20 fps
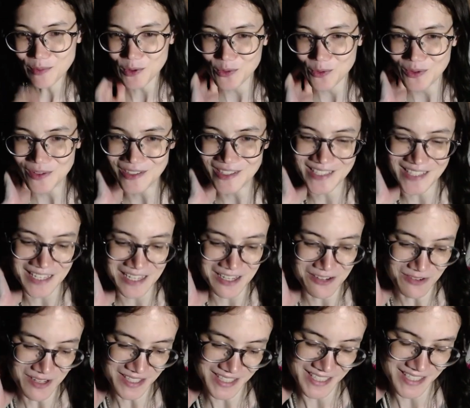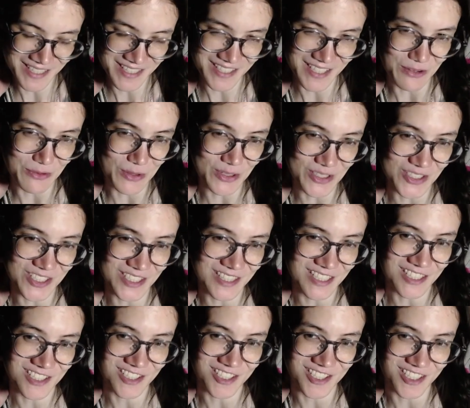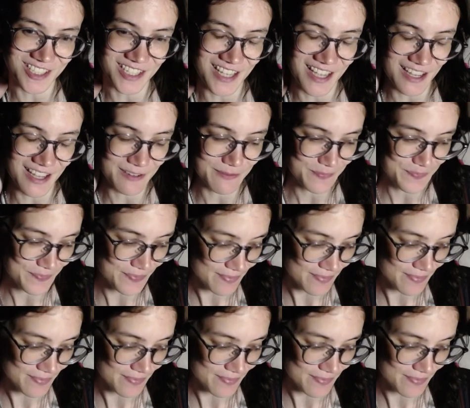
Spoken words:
but we'll see once I start watching this shit again.